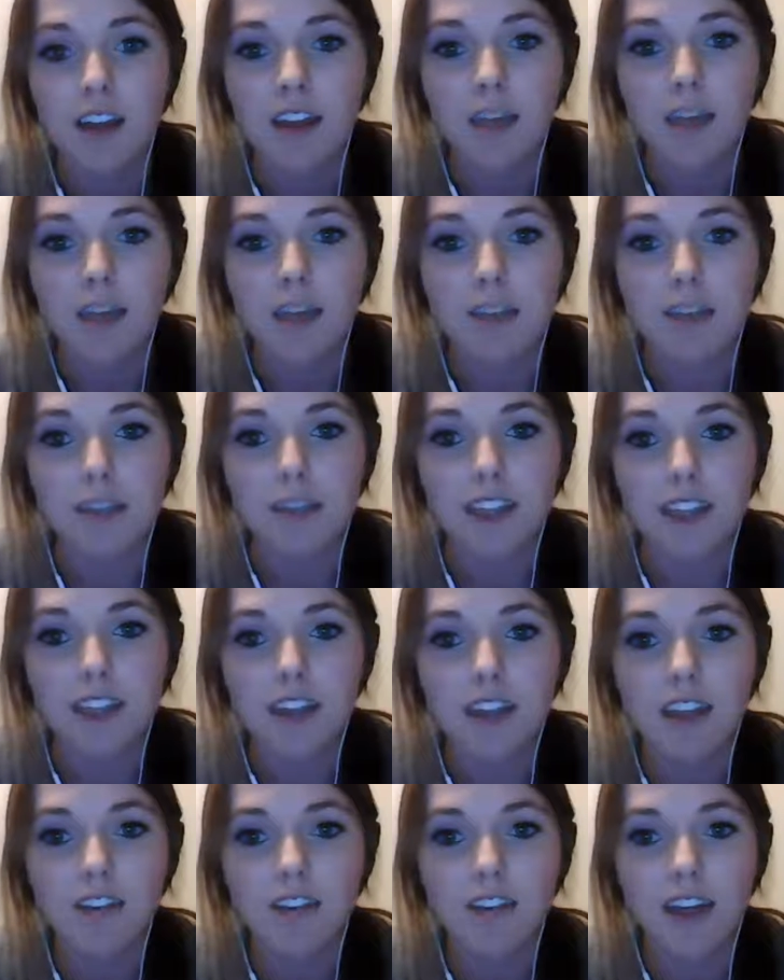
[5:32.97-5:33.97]
They presented
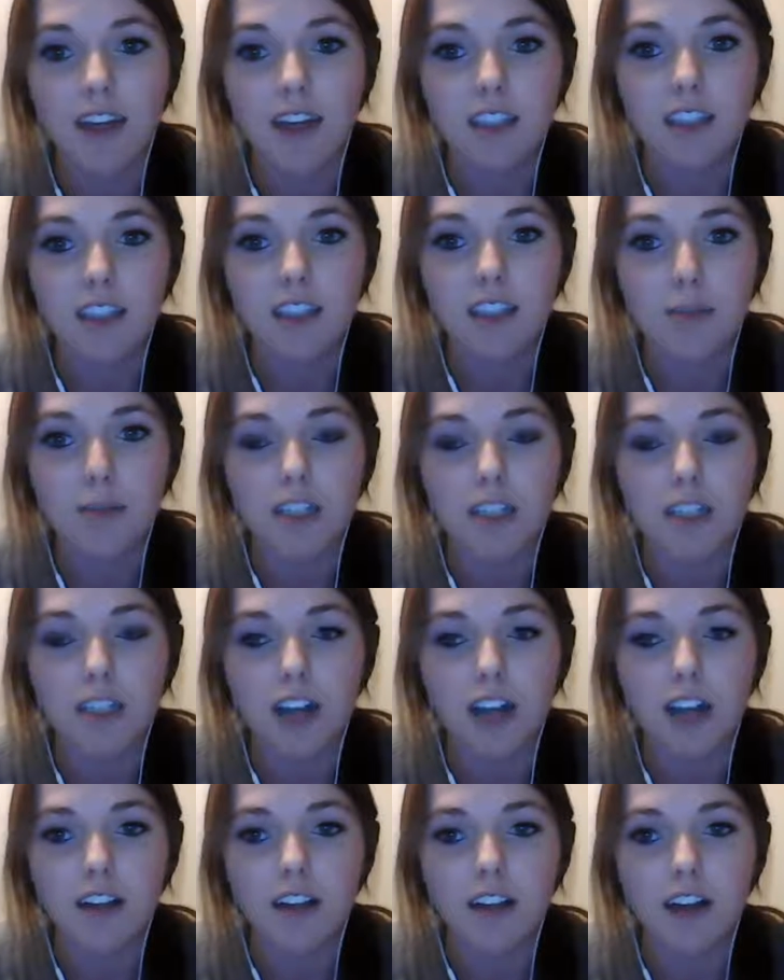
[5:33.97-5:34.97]
their facts at the
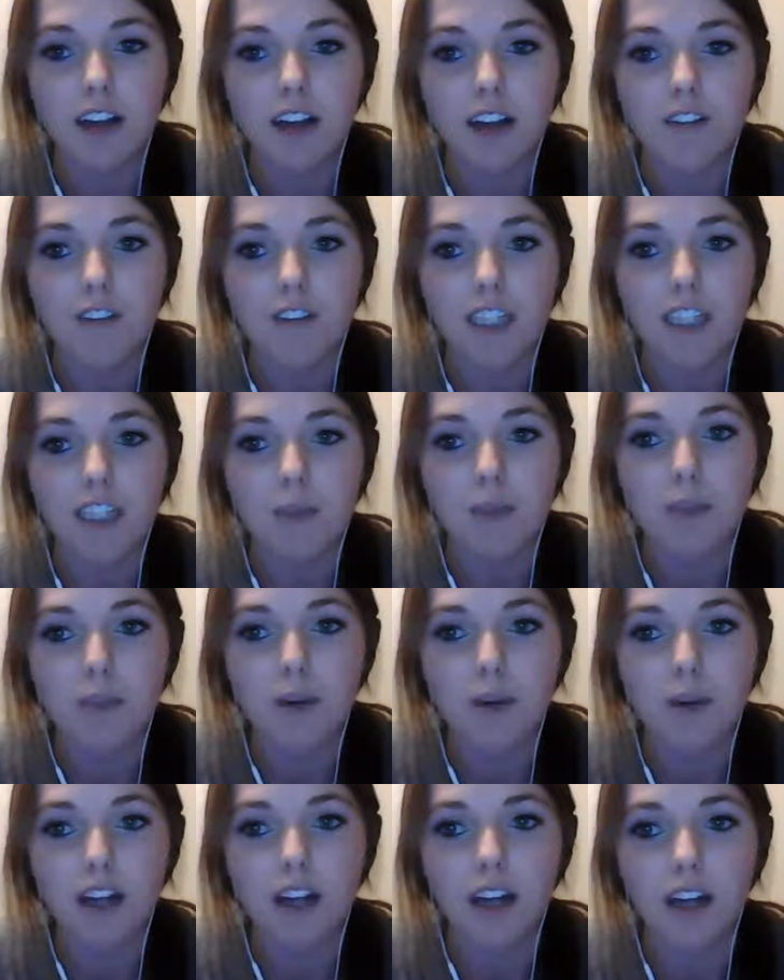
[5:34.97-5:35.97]
pretrial conference, but
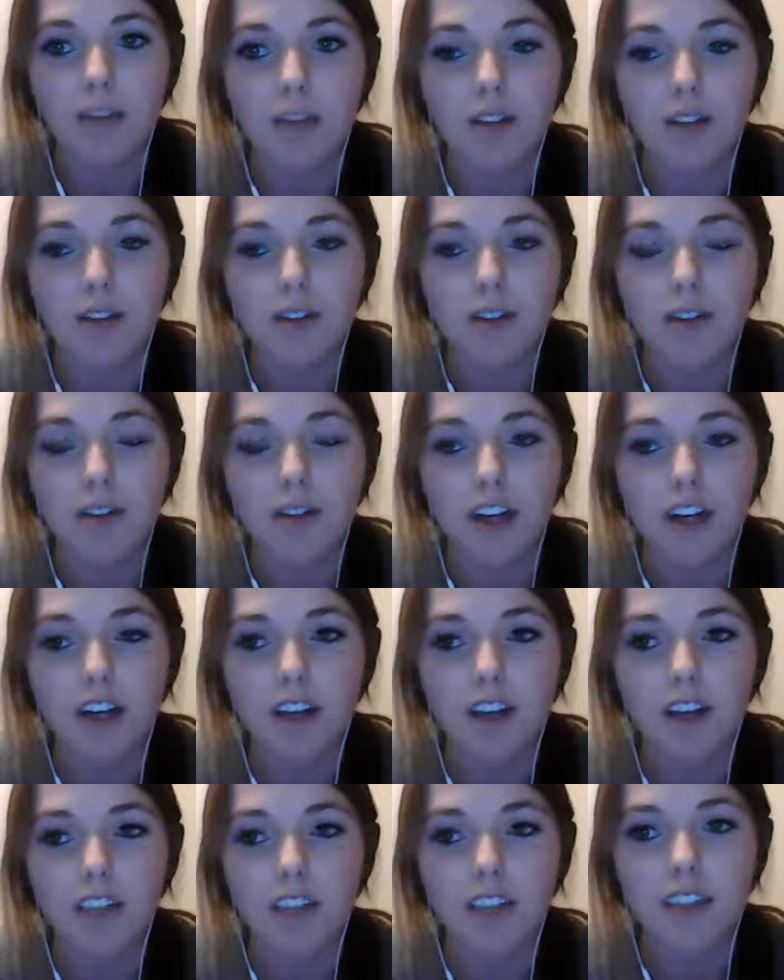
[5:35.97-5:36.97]
were unable to agree
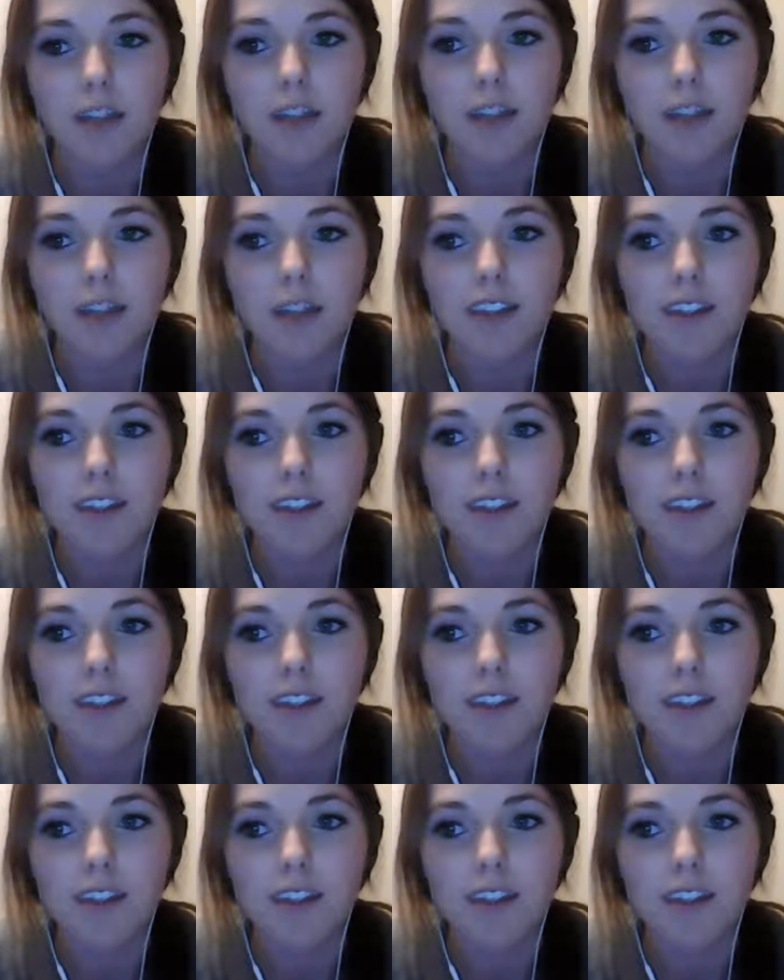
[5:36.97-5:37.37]
on a settlement.